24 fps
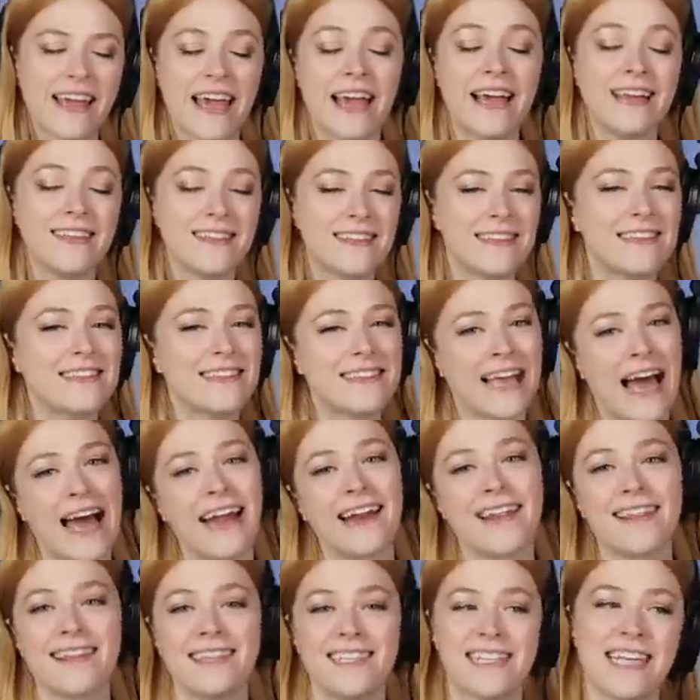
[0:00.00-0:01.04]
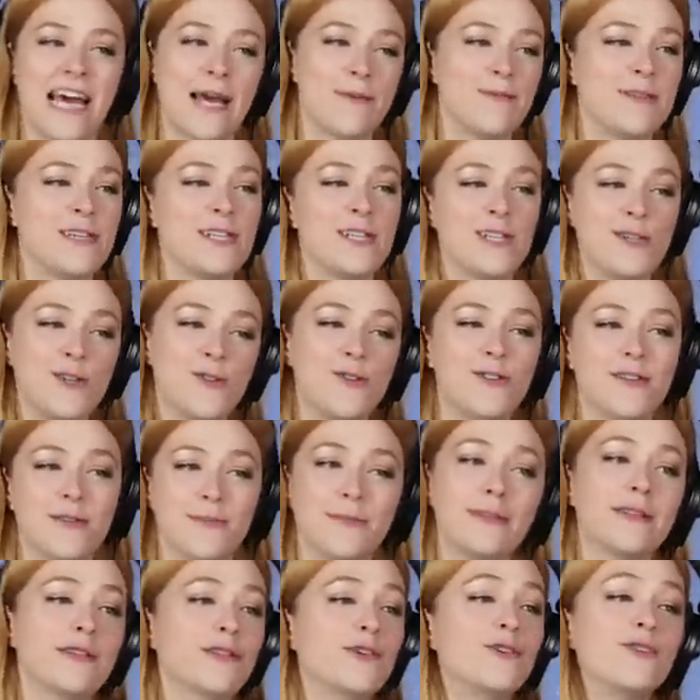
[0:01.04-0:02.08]
Casey's kind of the type to use
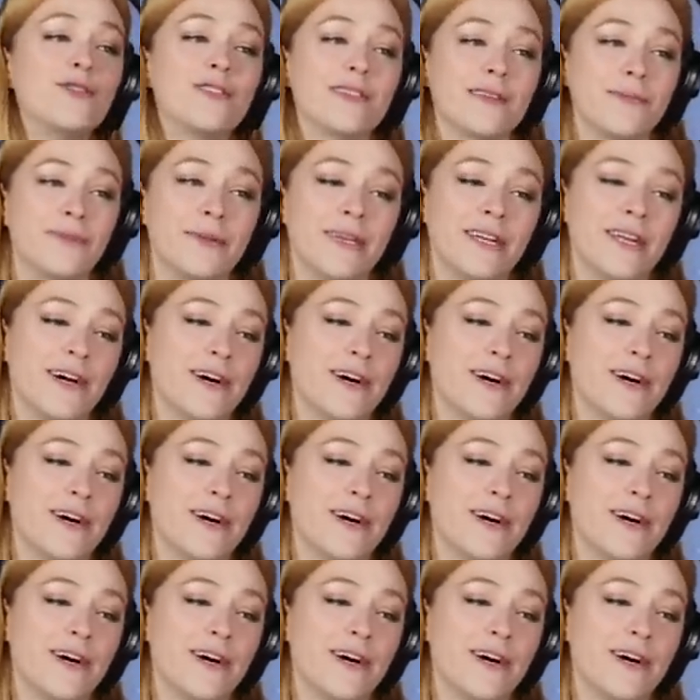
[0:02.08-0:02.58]
them and lose them, you